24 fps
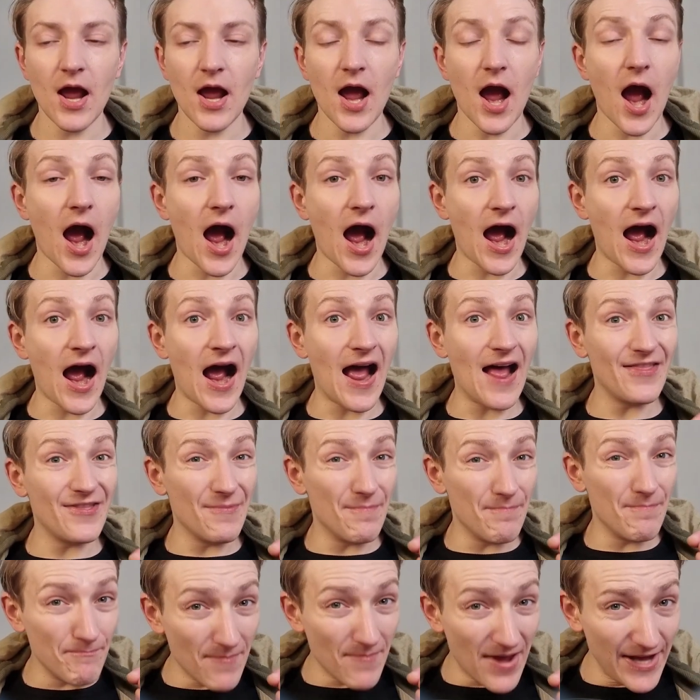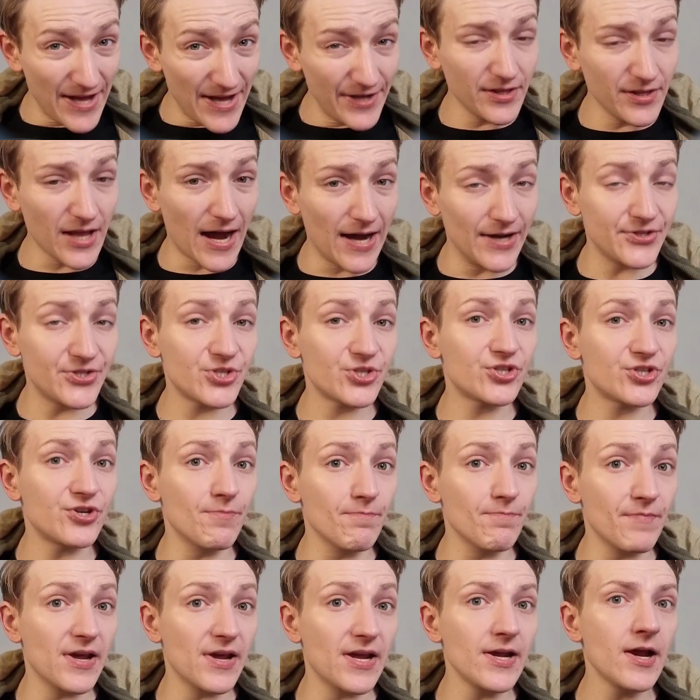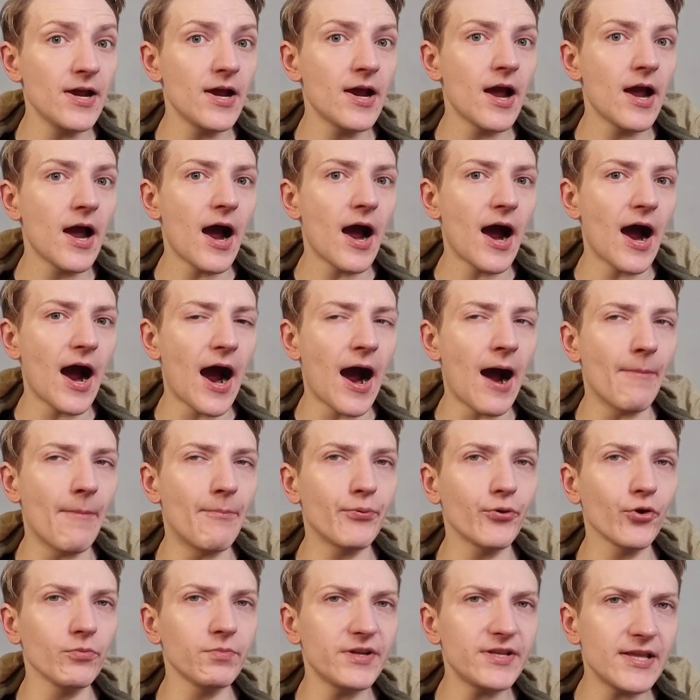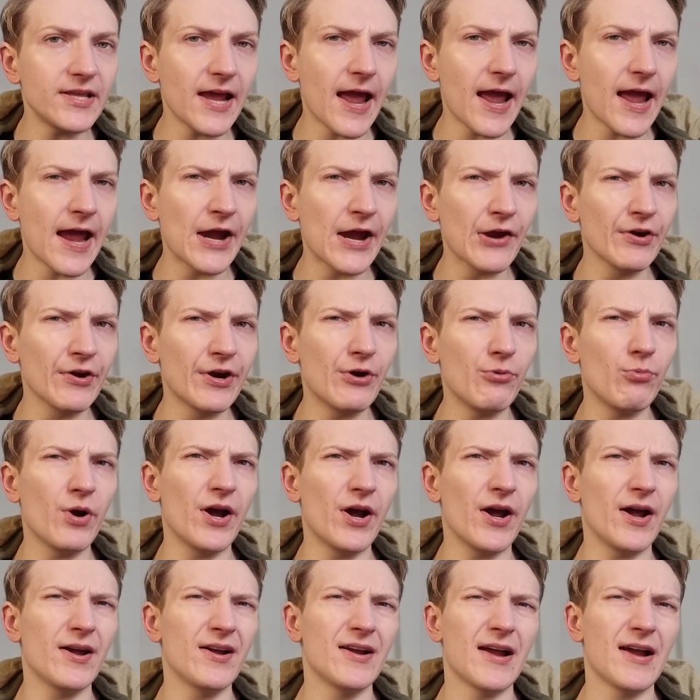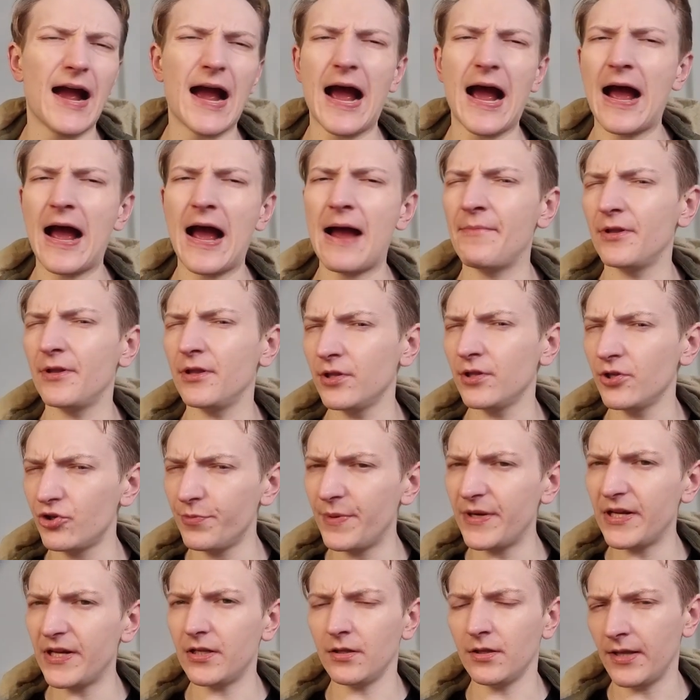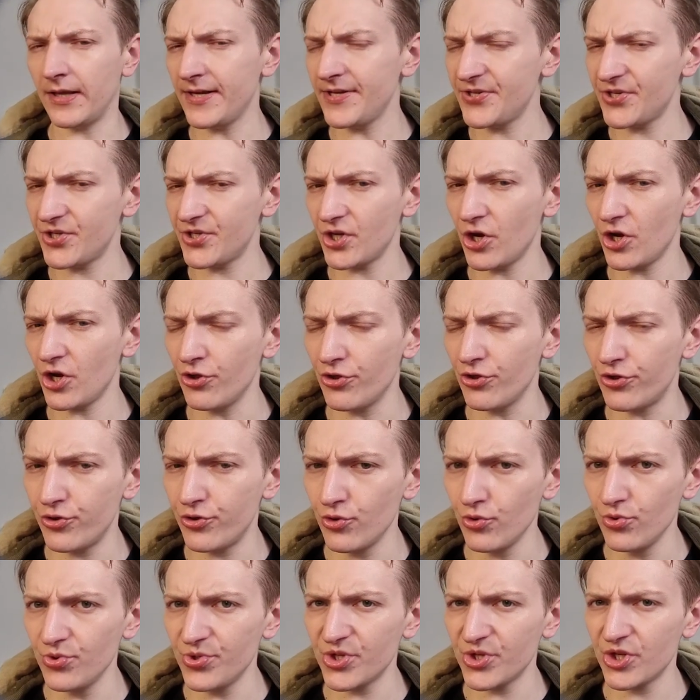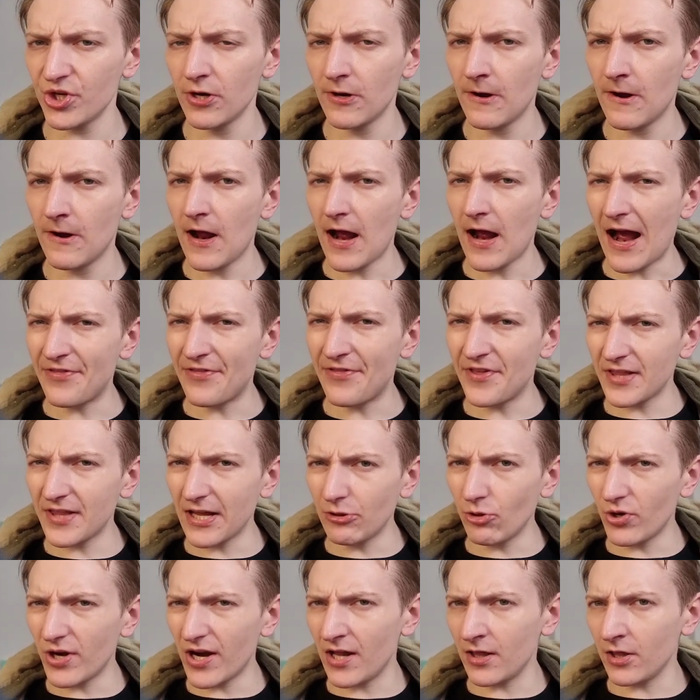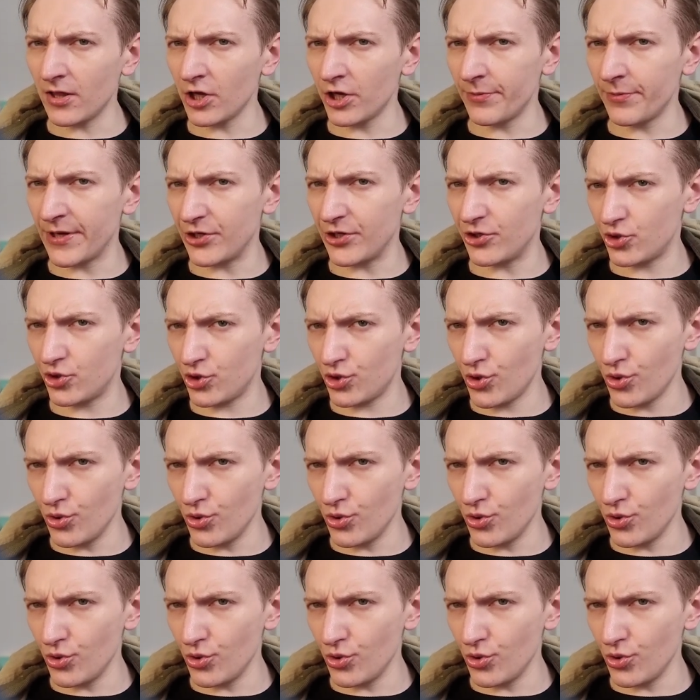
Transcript: The main lights, to me, are probably the area where I'm a little bit less enthused. I think they look a little bit too